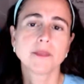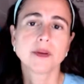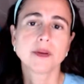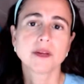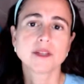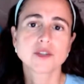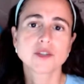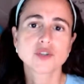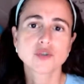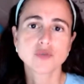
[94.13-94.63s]

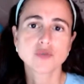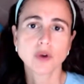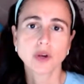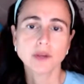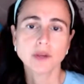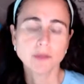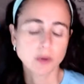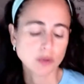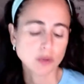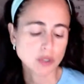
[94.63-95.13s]
strong
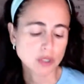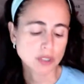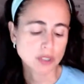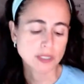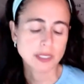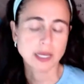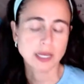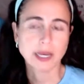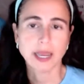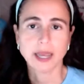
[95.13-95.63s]
emotions
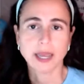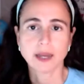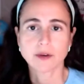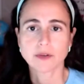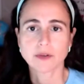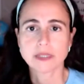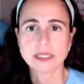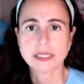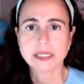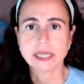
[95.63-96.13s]
like anger,
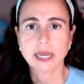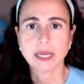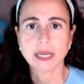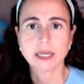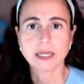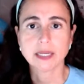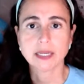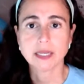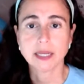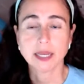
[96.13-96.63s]

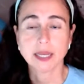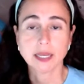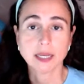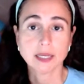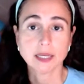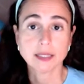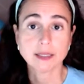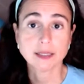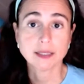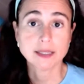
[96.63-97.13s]
anxiety,
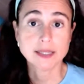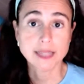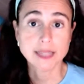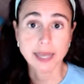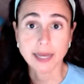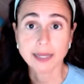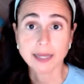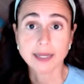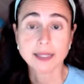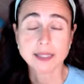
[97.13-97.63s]
and
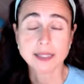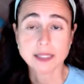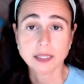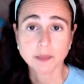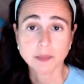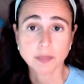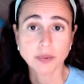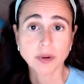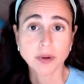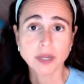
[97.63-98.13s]
sadness,
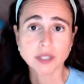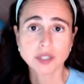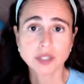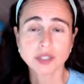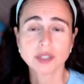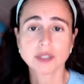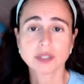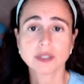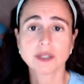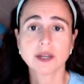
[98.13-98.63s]

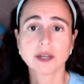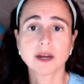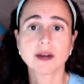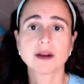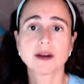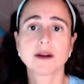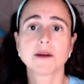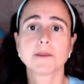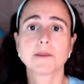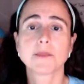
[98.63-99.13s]
depression,
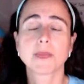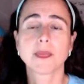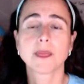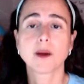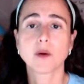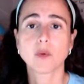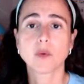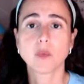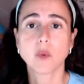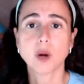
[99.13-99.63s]

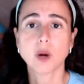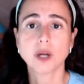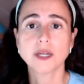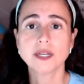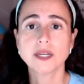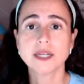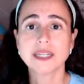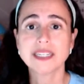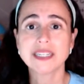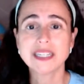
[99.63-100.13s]

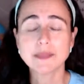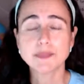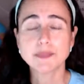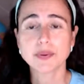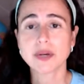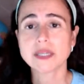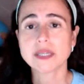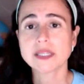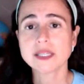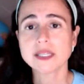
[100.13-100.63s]
one
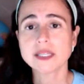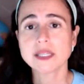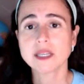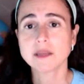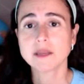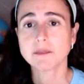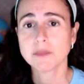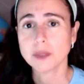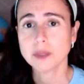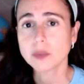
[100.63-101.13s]
depresses the
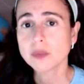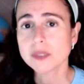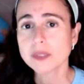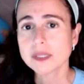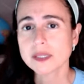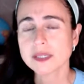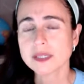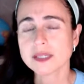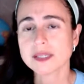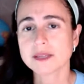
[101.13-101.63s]
immune
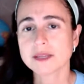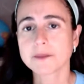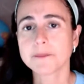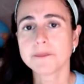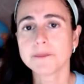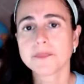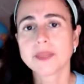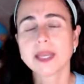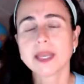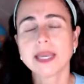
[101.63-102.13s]
system.
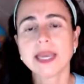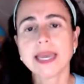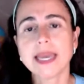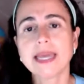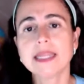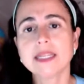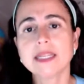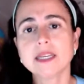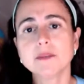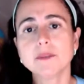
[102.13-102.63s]

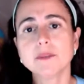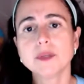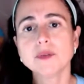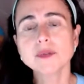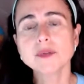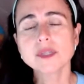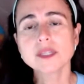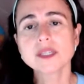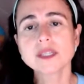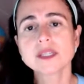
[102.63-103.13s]
And the immune
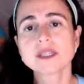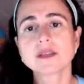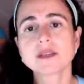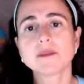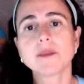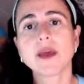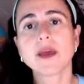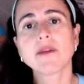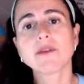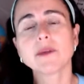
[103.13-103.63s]
system,
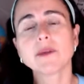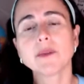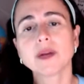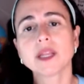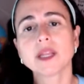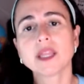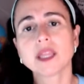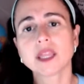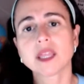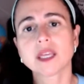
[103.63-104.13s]

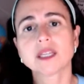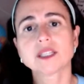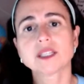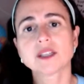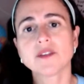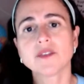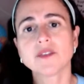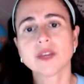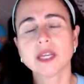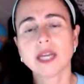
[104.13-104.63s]
everybody thinks
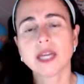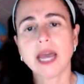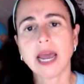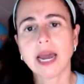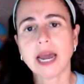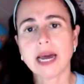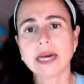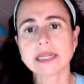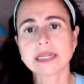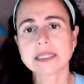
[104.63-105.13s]
of it
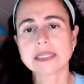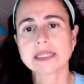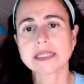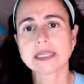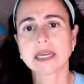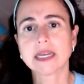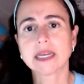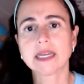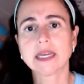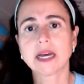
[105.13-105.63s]

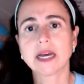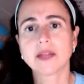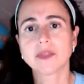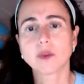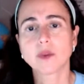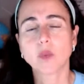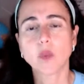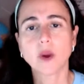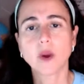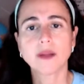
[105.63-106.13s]
as the
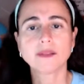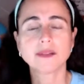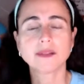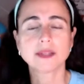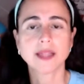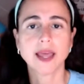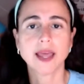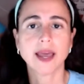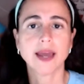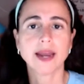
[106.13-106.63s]
one
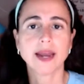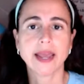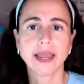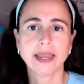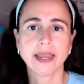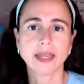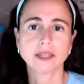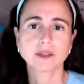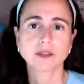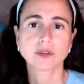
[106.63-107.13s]
that
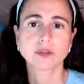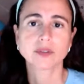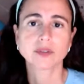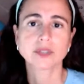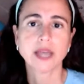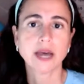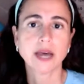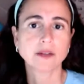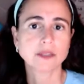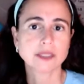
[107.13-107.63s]
handles
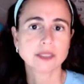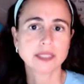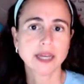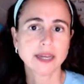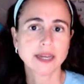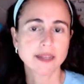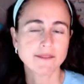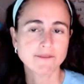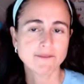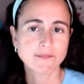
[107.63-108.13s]

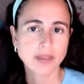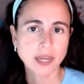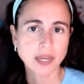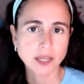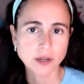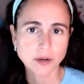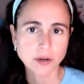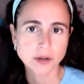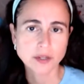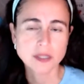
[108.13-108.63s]
outside
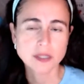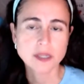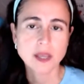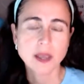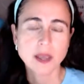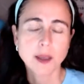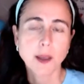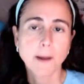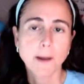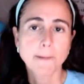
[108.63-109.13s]
invaders,
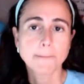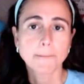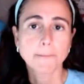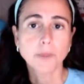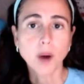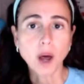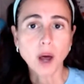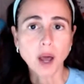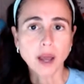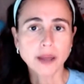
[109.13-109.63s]

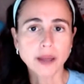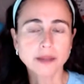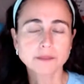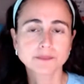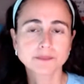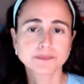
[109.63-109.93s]
but